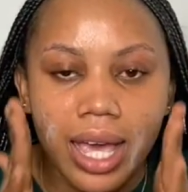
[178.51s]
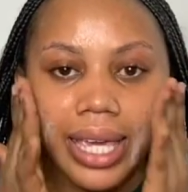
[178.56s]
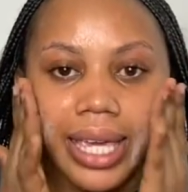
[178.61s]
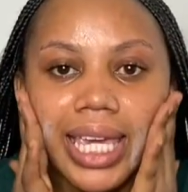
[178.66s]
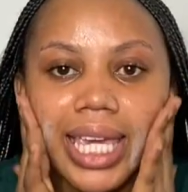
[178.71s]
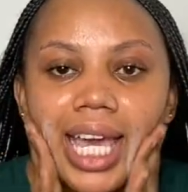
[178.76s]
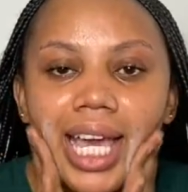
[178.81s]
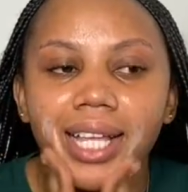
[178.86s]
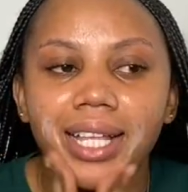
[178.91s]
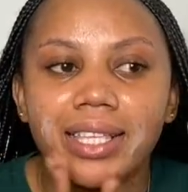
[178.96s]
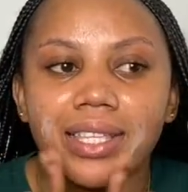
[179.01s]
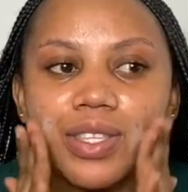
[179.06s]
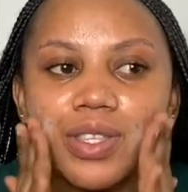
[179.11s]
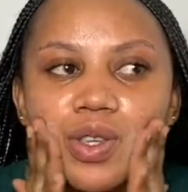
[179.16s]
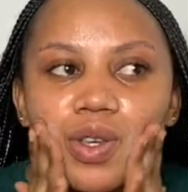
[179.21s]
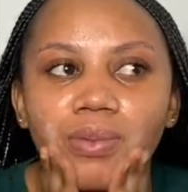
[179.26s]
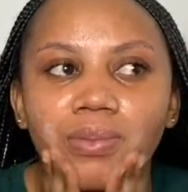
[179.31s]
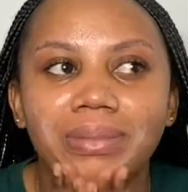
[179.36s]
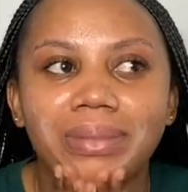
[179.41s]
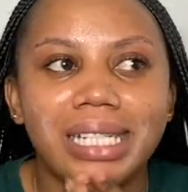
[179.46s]
get
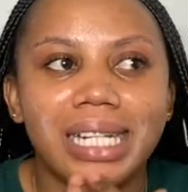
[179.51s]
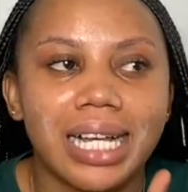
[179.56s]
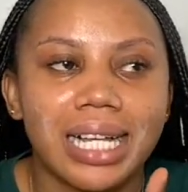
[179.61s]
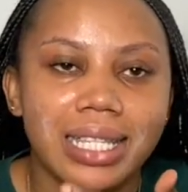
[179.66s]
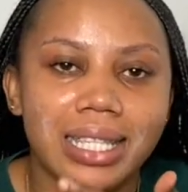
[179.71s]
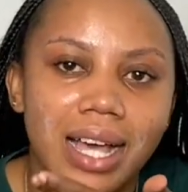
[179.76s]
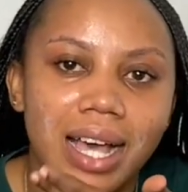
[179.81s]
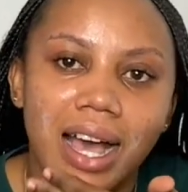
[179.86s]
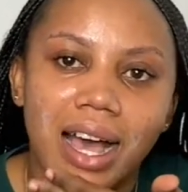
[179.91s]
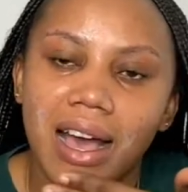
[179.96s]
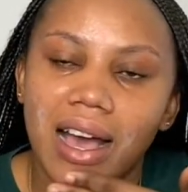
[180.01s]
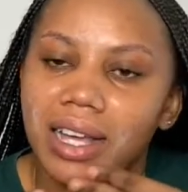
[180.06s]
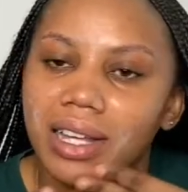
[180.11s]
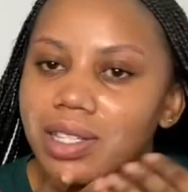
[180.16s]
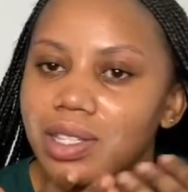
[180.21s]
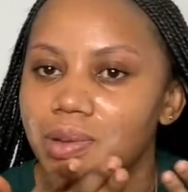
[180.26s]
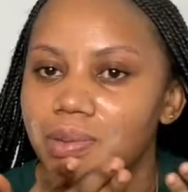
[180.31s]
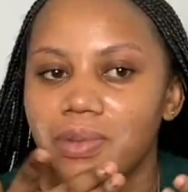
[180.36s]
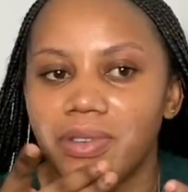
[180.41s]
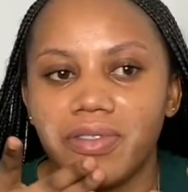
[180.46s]
some data and
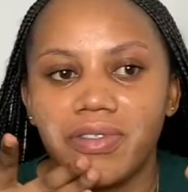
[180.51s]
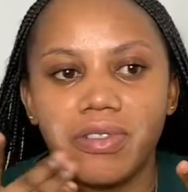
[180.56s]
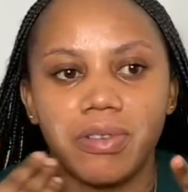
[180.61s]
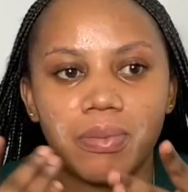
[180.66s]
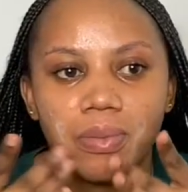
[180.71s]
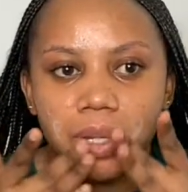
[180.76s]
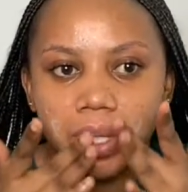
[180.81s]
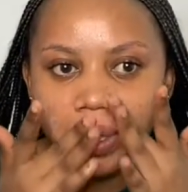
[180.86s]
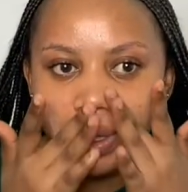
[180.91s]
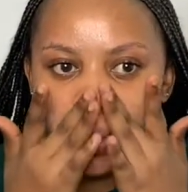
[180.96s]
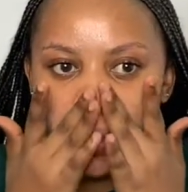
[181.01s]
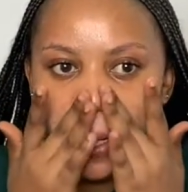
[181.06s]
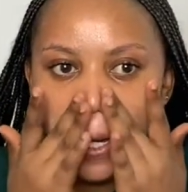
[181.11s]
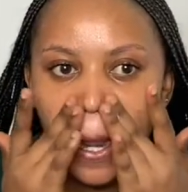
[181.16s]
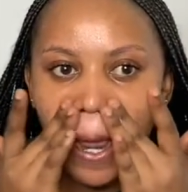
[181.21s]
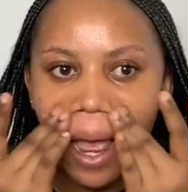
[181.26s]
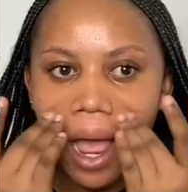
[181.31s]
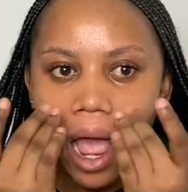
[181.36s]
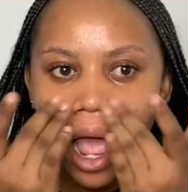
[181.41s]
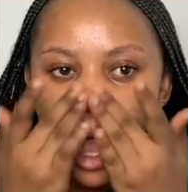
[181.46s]
some information.
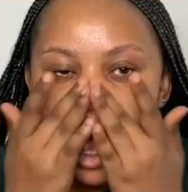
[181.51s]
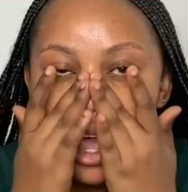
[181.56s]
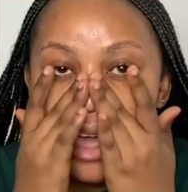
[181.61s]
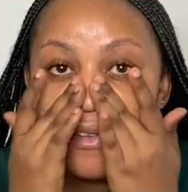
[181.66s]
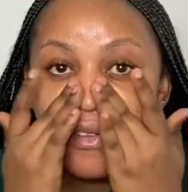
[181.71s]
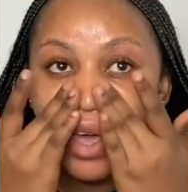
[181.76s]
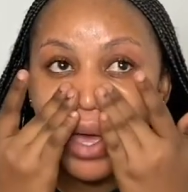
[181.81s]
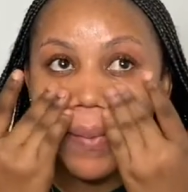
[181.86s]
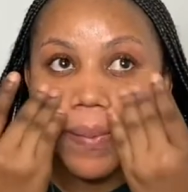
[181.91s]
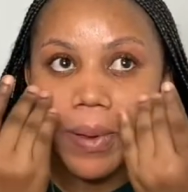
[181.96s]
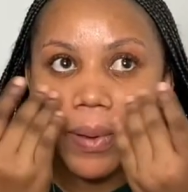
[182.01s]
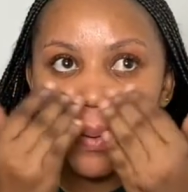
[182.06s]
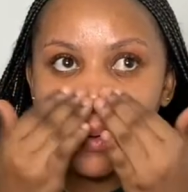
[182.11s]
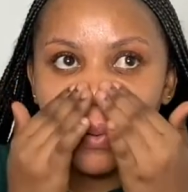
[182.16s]
If you're a people